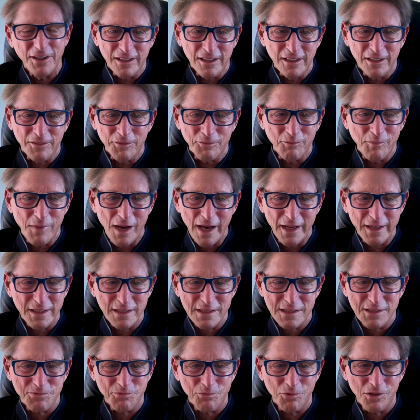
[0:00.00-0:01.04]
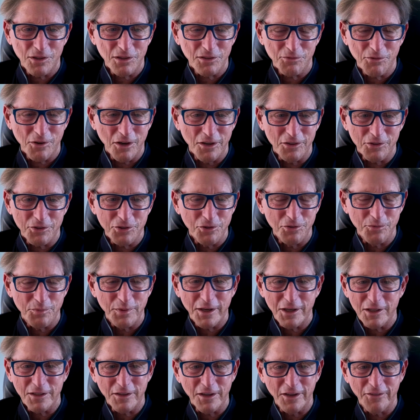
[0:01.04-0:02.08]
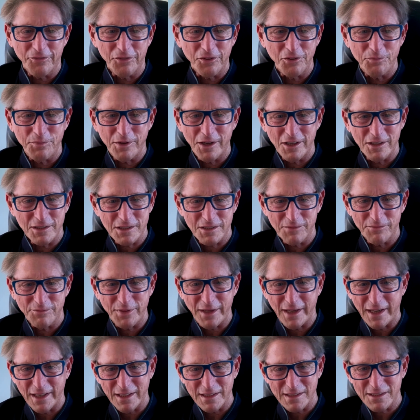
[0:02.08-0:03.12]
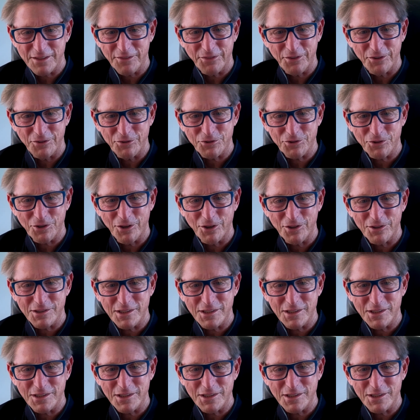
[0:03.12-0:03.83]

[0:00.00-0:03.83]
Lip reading: a modest wardrobe, a few pairs of pants, a few shirts.